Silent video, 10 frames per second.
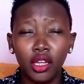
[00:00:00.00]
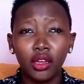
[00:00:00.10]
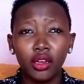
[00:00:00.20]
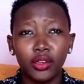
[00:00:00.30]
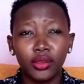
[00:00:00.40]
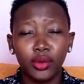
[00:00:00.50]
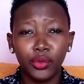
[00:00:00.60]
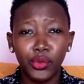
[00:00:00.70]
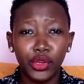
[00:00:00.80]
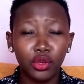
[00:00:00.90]
uh,
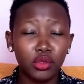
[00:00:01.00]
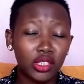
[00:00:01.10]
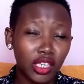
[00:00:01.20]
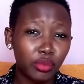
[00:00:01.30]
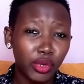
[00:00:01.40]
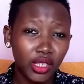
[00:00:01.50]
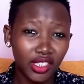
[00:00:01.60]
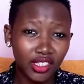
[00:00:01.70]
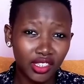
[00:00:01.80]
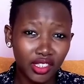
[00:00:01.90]
when you start
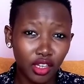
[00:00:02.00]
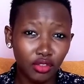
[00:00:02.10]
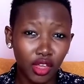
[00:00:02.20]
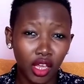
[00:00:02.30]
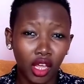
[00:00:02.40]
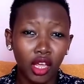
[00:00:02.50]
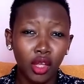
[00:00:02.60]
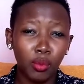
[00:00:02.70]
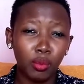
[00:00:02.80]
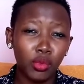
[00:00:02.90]
practicing self-care,
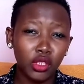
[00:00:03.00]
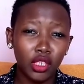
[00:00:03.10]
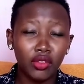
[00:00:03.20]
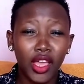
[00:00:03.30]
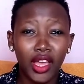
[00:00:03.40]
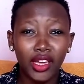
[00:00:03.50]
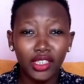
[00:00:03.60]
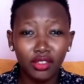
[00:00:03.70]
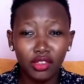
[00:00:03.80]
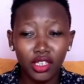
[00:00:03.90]
most of the
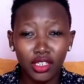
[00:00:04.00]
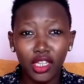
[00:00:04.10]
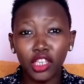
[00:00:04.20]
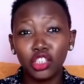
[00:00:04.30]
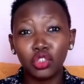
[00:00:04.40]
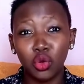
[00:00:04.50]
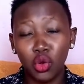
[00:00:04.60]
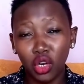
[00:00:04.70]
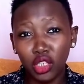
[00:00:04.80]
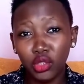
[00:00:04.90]
activities that you're
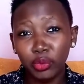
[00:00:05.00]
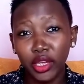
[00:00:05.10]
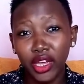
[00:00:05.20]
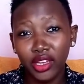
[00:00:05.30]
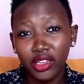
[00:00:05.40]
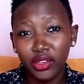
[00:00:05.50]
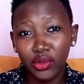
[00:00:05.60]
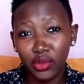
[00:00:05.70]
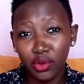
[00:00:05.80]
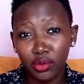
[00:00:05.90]
going to be adding
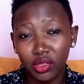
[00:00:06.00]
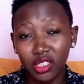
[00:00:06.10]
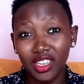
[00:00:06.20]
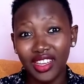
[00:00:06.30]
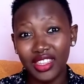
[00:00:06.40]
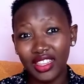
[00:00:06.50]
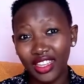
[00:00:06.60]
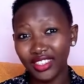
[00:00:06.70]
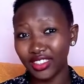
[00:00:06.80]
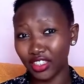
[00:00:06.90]
on your routine are the
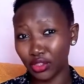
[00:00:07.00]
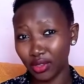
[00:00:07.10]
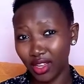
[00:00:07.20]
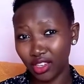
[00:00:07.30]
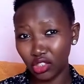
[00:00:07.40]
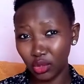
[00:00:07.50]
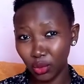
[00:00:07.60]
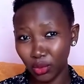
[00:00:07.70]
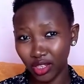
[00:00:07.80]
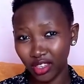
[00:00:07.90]
things that you like
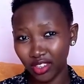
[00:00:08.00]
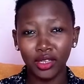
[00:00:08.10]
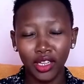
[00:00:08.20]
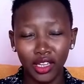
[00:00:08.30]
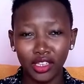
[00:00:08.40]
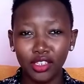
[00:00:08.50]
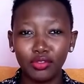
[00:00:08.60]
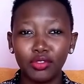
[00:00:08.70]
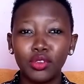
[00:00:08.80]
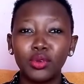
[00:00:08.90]
doing. And
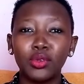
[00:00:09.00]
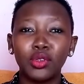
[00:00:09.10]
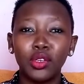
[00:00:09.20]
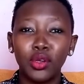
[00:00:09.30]
if you